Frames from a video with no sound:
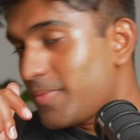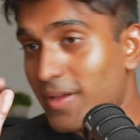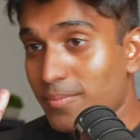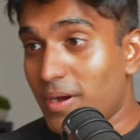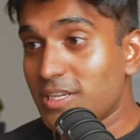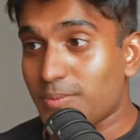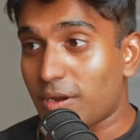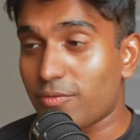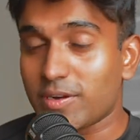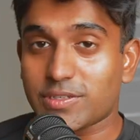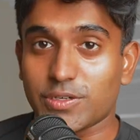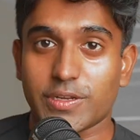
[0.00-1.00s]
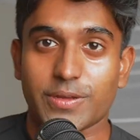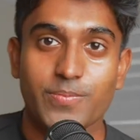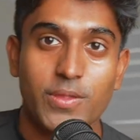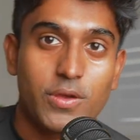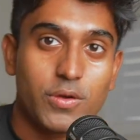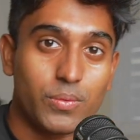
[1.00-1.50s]
And my Spartan race journey
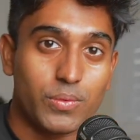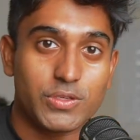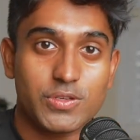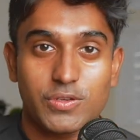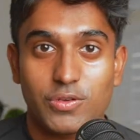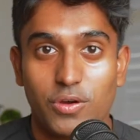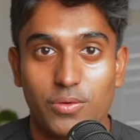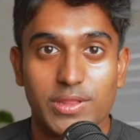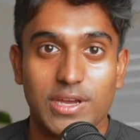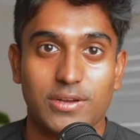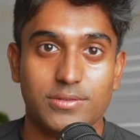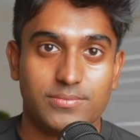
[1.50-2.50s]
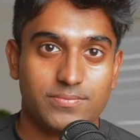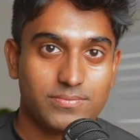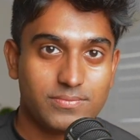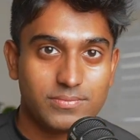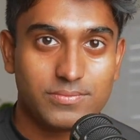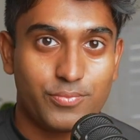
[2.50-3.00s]
was not without
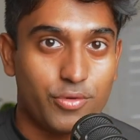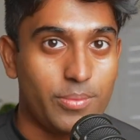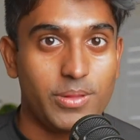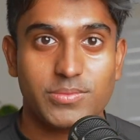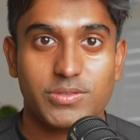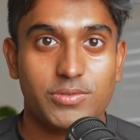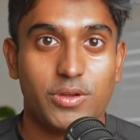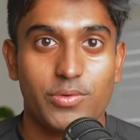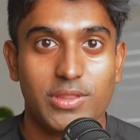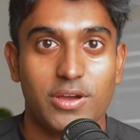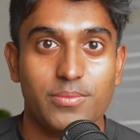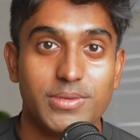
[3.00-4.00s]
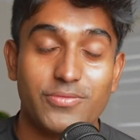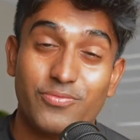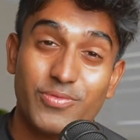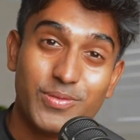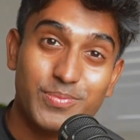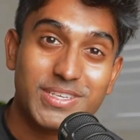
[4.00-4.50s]
problems, not without
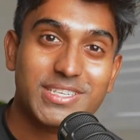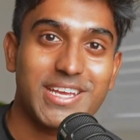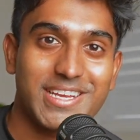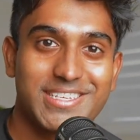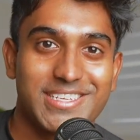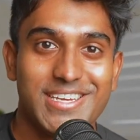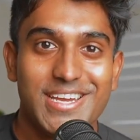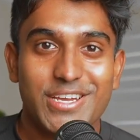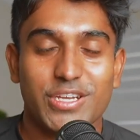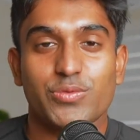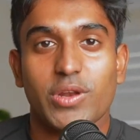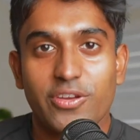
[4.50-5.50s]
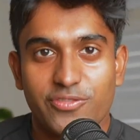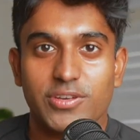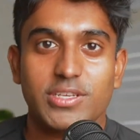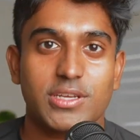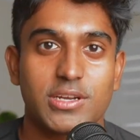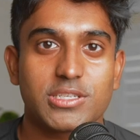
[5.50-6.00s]
mistakes. Because when I
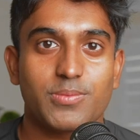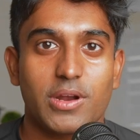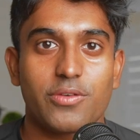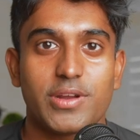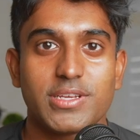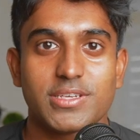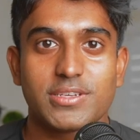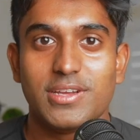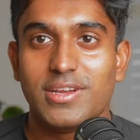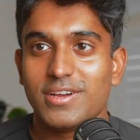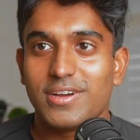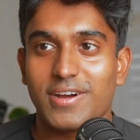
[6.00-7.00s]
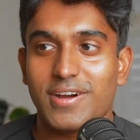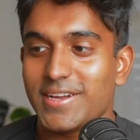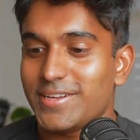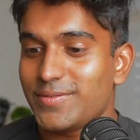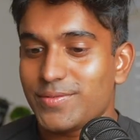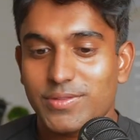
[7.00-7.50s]
first started Spartan racing,
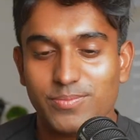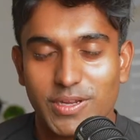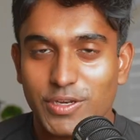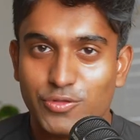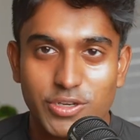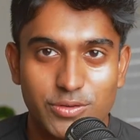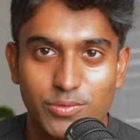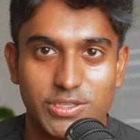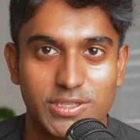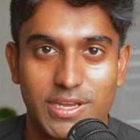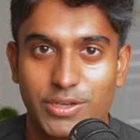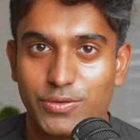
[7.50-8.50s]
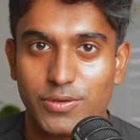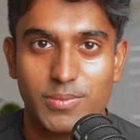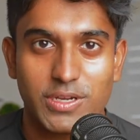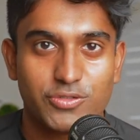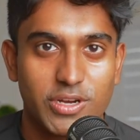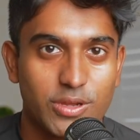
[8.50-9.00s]
my nutrition wasn't that good.
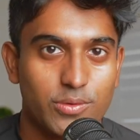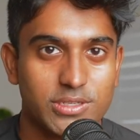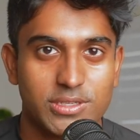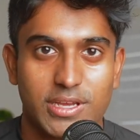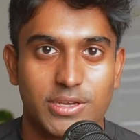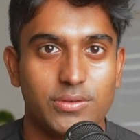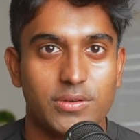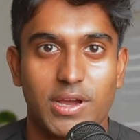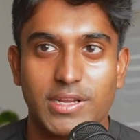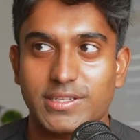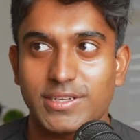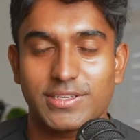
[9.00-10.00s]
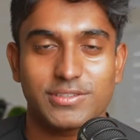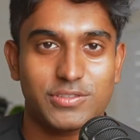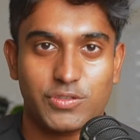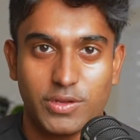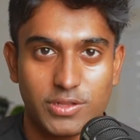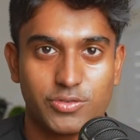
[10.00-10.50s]
My training wasn't that good. I didn't
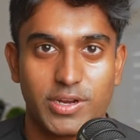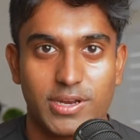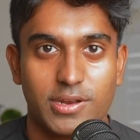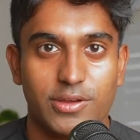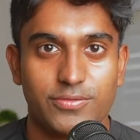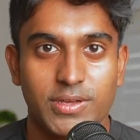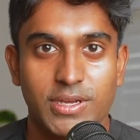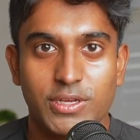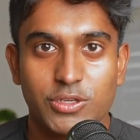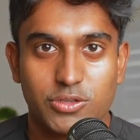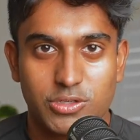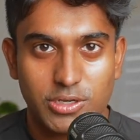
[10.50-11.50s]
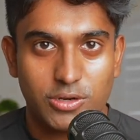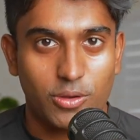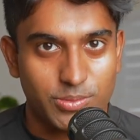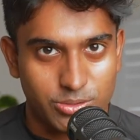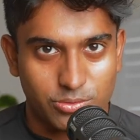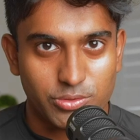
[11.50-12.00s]
strength train enough. So certain
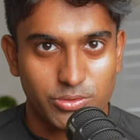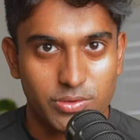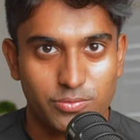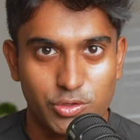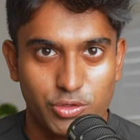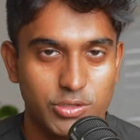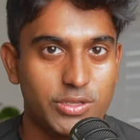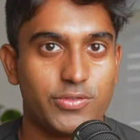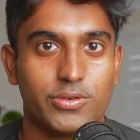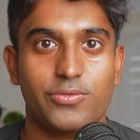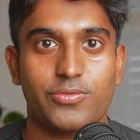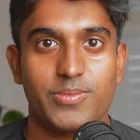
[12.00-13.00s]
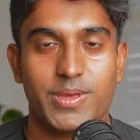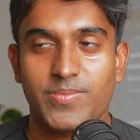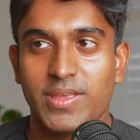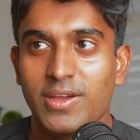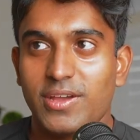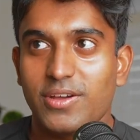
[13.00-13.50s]
obstacles were too difficult for me.
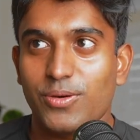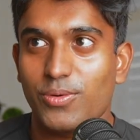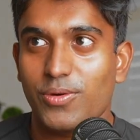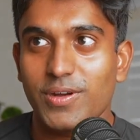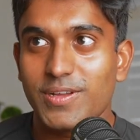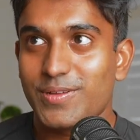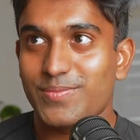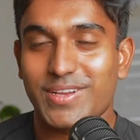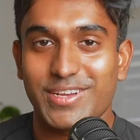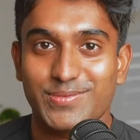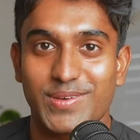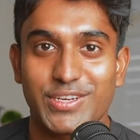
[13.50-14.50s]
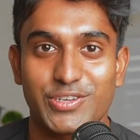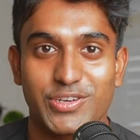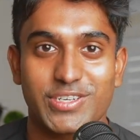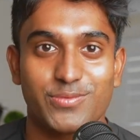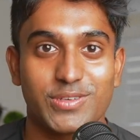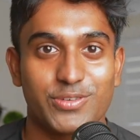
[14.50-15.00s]
Or because my
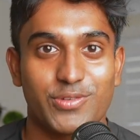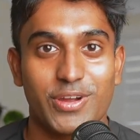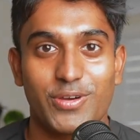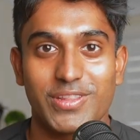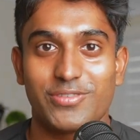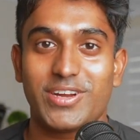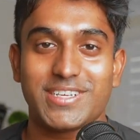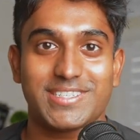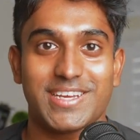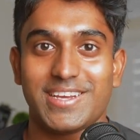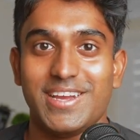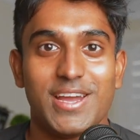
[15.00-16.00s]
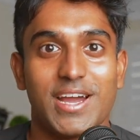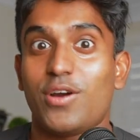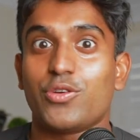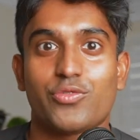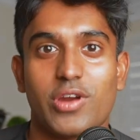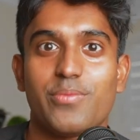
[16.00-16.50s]
nutrition wasn't right on the race day, I
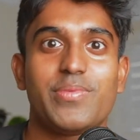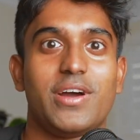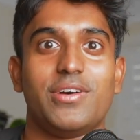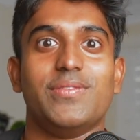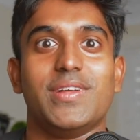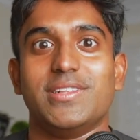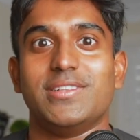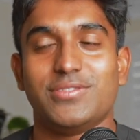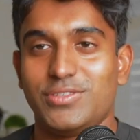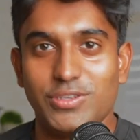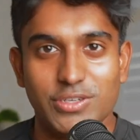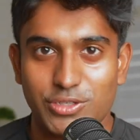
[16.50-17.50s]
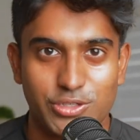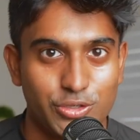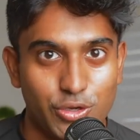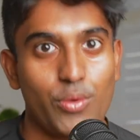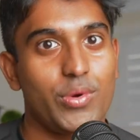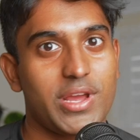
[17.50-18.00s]
would cramp out. And you
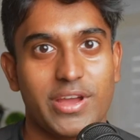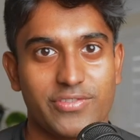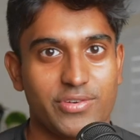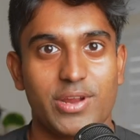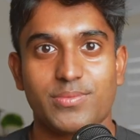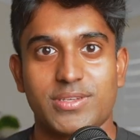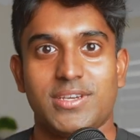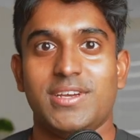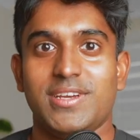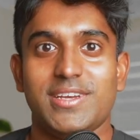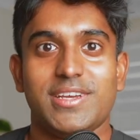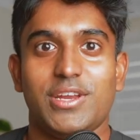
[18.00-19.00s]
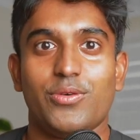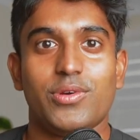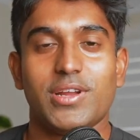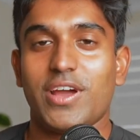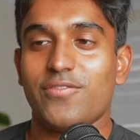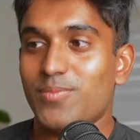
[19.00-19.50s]
don't want to have cramps. You don't
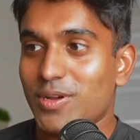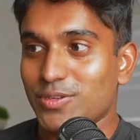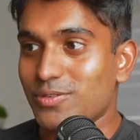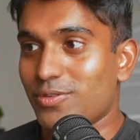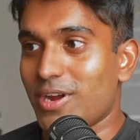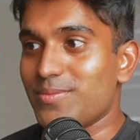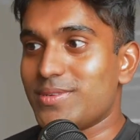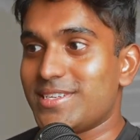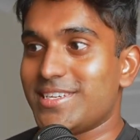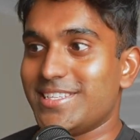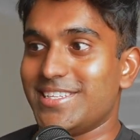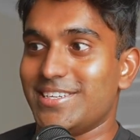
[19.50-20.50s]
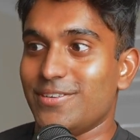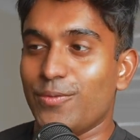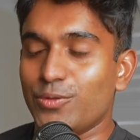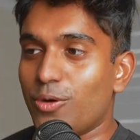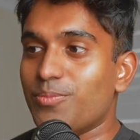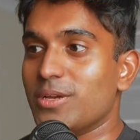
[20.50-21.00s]
want to have muscle cramps and then
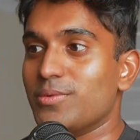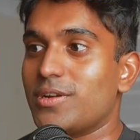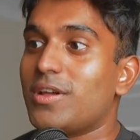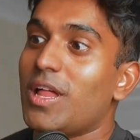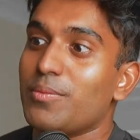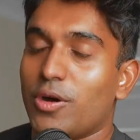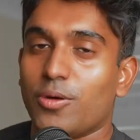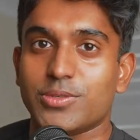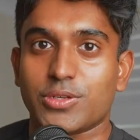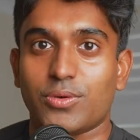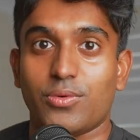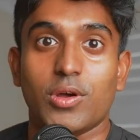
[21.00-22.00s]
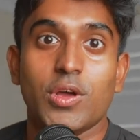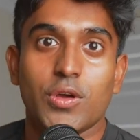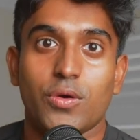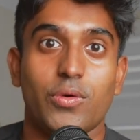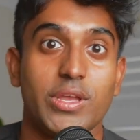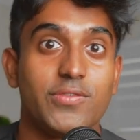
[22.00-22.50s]
not be able to climb an obstacle
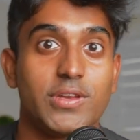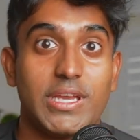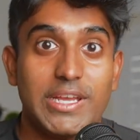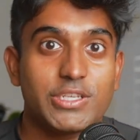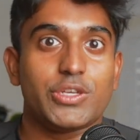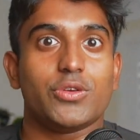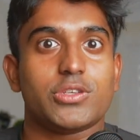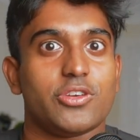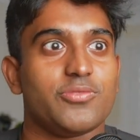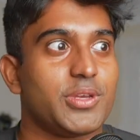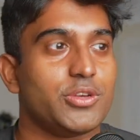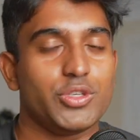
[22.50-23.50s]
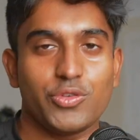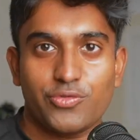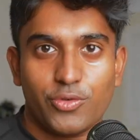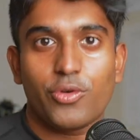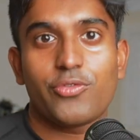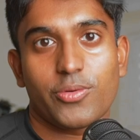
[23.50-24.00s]
or even injure yourself because you
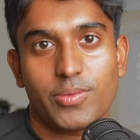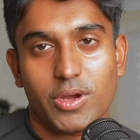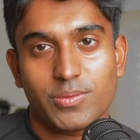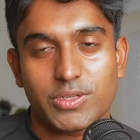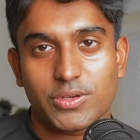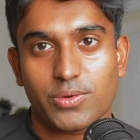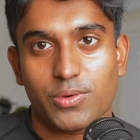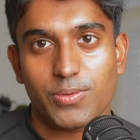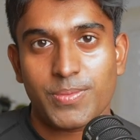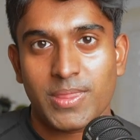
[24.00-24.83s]
fall from an obstacle